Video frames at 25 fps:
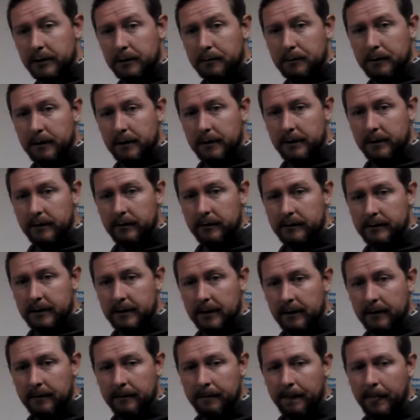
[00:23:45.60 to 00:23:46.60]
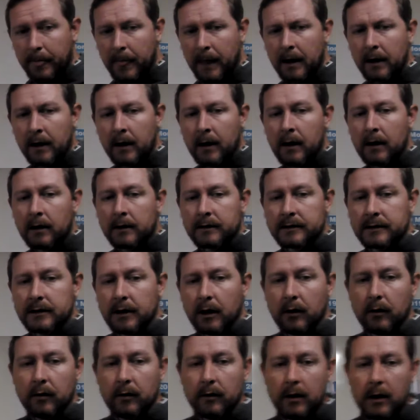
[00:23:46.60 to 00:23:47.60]
you're producing.
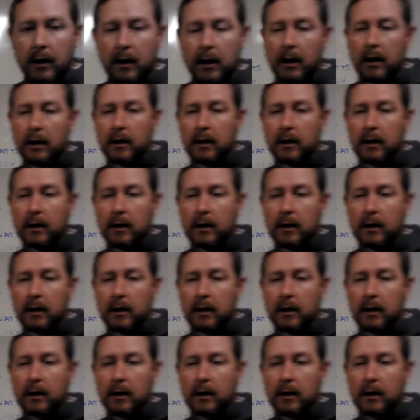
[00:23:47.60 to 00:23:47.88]
So